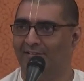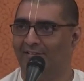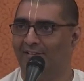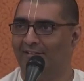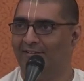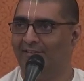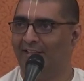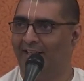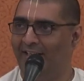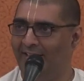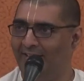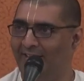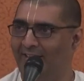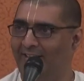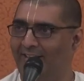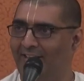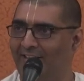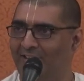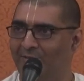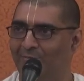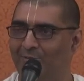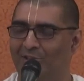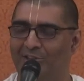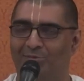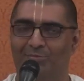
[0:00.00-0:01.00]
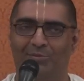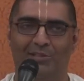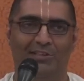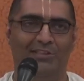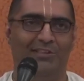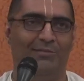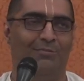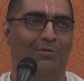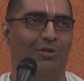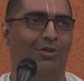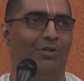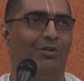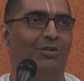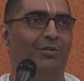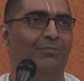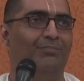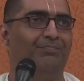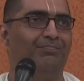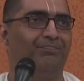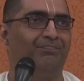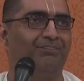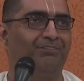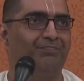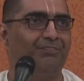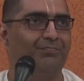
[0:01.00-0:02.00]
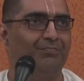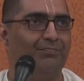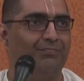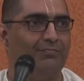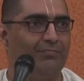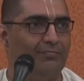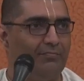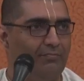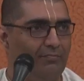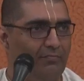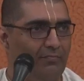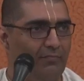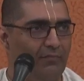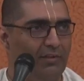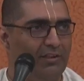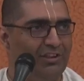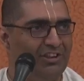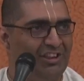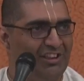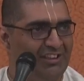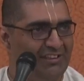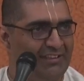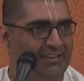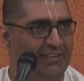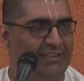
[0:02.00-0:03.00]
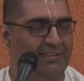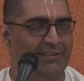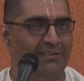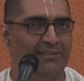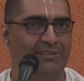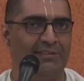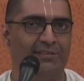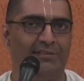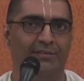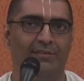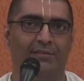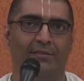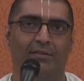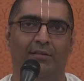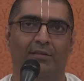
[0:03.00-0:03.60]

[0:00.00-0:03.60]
The second thing Lakshmi speaks about, she says,